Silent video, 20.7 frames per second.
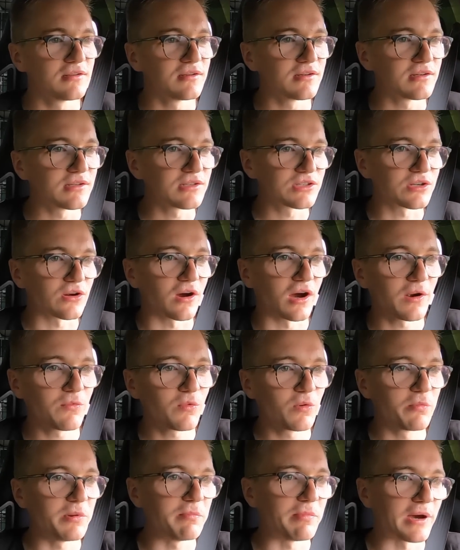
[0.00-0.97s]
So I
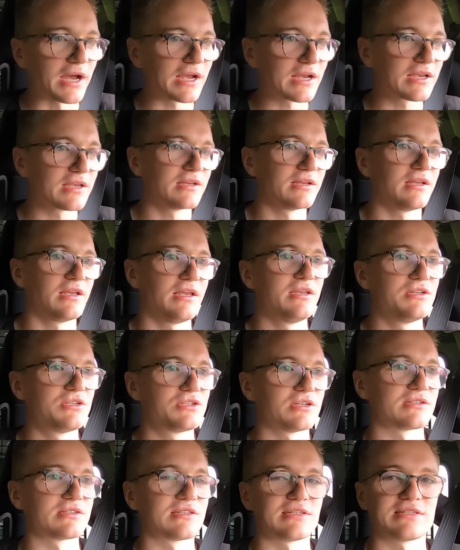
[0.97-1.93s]
will be back in
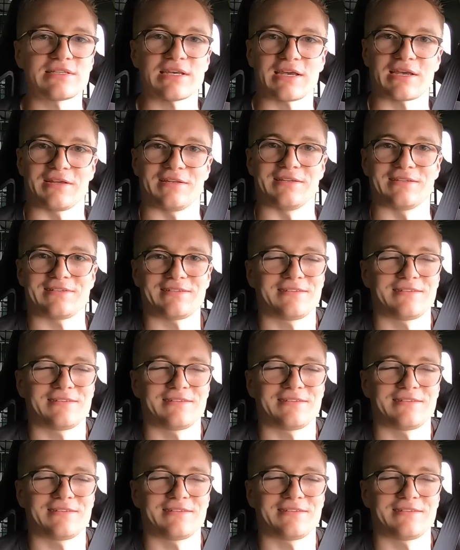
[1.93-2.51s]
just a second.